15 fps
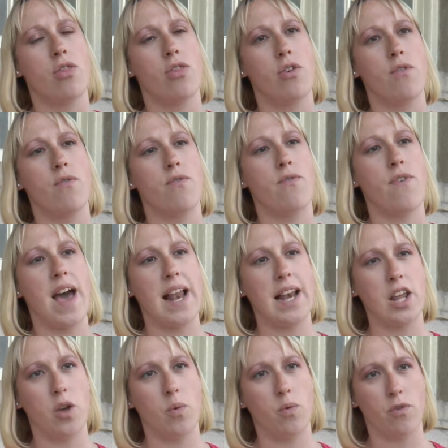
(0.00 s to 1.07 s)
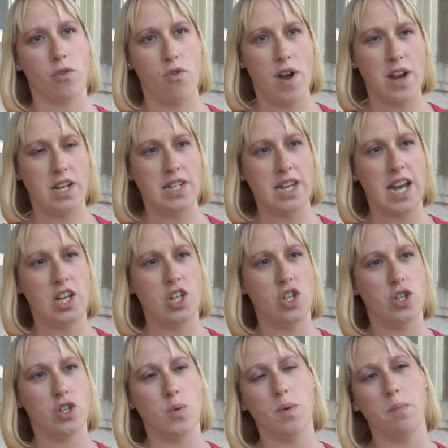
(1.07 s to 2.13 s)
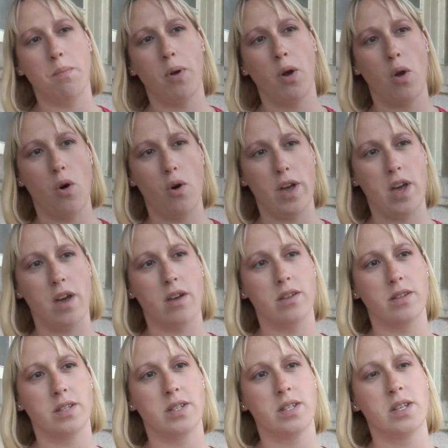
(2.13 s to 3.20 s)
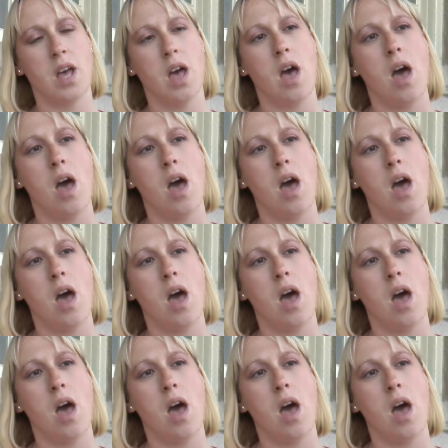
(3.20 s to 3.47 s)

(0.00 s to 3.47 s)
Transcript: the value of accreditation to employers